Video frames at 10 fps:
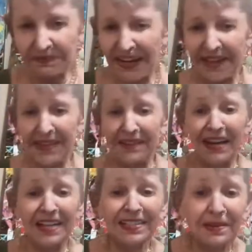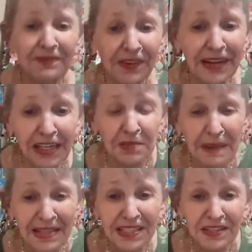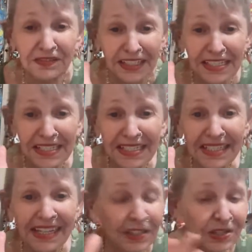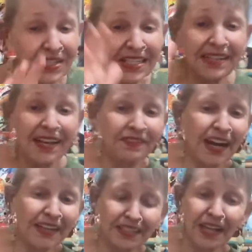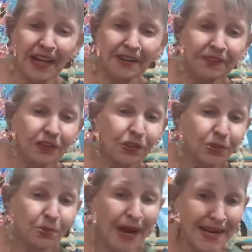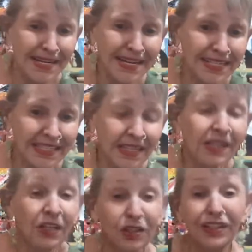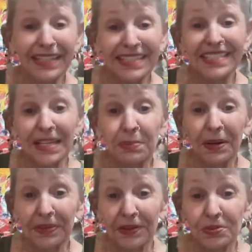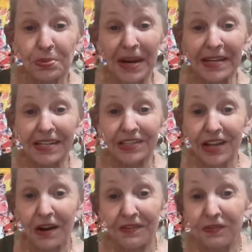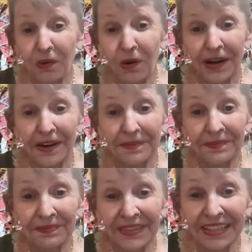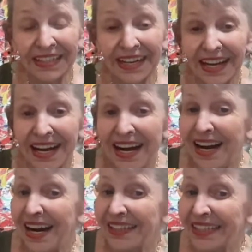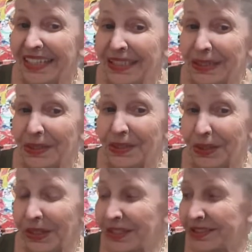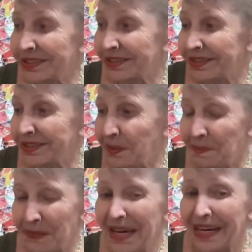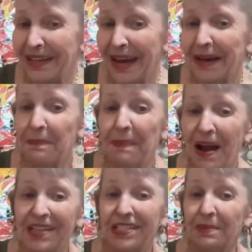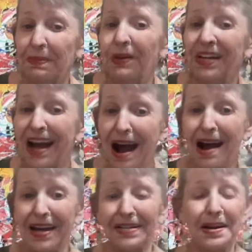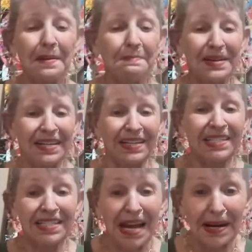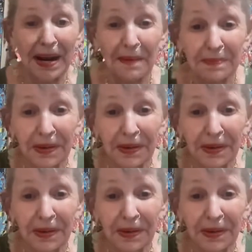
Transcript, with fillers: and they got something very expensive listed, and you see they've got a lot of good ratings. Look and see what those ratings are for. This looks to me like a possible con being set up.